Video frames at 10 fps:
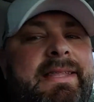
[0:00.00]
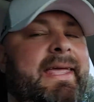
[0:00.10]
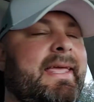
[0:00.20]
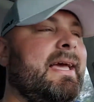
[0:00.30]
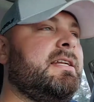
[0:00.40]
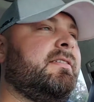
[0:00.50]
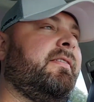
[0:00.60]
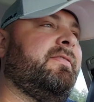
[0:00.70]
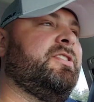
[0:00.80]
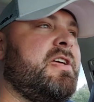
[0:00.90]
they kind
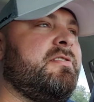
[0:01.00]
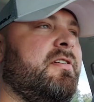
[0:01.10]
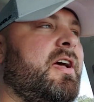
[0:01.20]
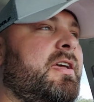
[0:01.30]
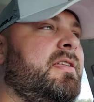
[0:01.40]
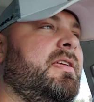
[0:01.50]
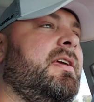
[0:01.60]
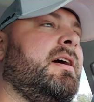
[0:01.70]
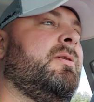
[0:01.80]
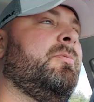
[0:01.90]
of have general
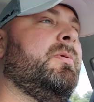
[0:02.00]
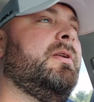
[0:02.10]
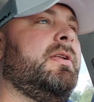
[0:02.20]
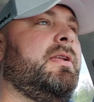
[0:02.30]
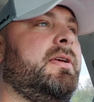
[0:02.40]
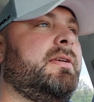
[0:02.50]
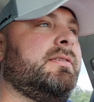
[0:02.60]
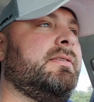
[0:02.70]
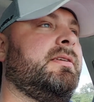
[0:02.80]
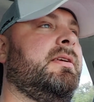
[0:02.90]
idea what it
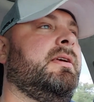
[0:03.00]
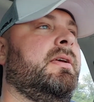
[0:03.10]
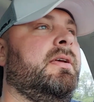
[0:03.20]
is